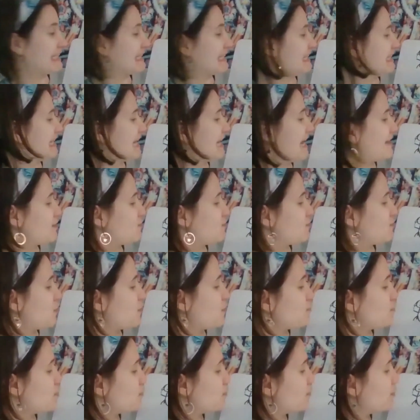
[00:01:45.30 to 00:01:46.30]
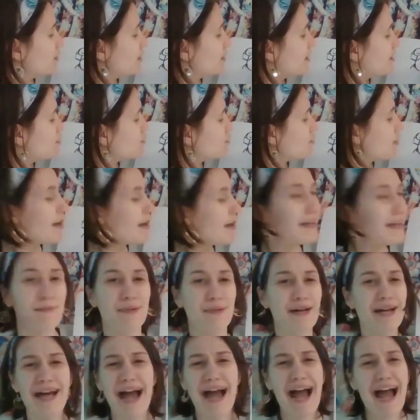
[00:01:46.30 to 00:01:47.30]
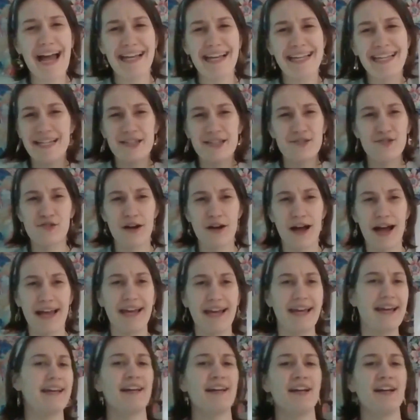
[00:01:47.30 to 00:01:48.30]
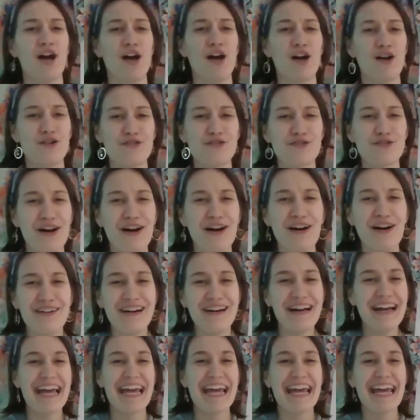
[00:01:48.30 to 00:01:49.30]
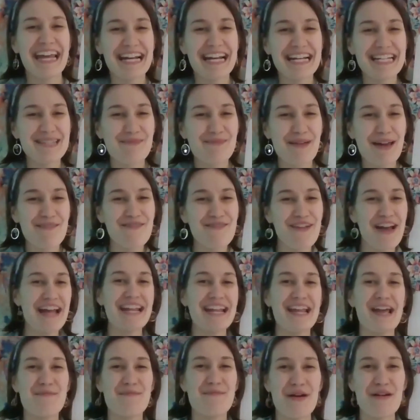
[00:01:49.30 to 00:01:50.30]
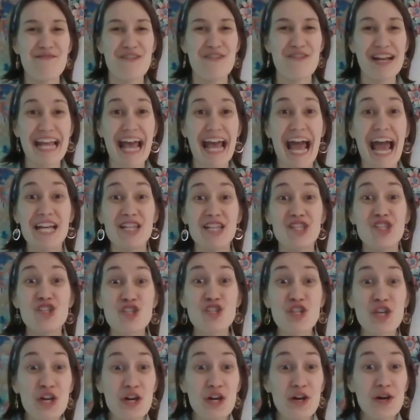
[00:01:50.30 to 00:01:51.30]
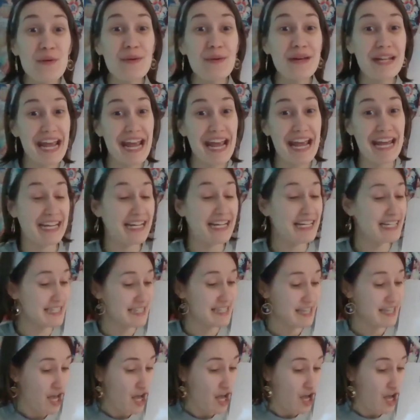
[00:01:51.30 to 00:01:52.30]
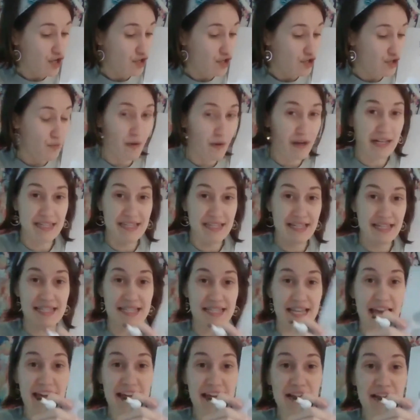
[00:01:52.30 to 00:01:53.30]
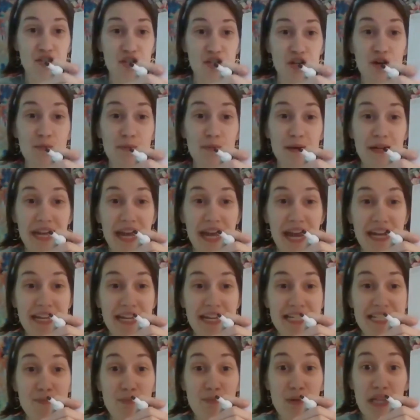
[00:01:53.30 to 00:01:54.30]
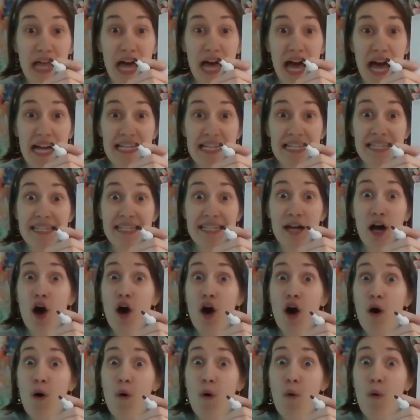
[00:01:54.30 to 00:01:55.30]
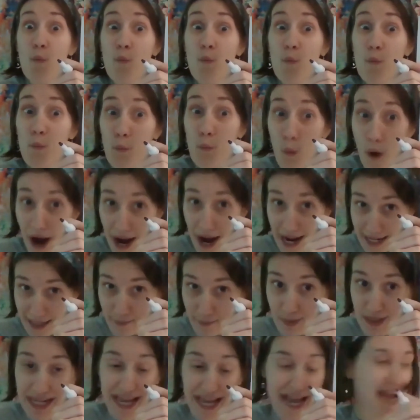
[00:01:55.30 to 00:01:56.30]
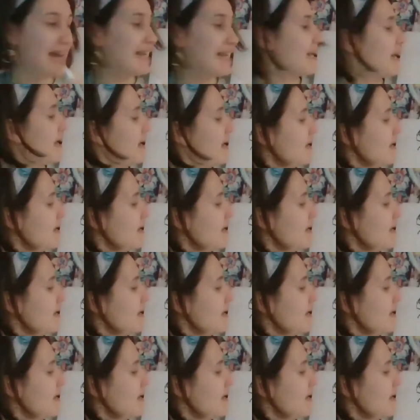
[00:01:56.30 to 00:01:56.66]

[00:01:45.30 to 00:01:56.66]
not so good at drawing, but I can try it. So here's my friend, and my friend has two bananas. So what does it say? Two bananas plus one banana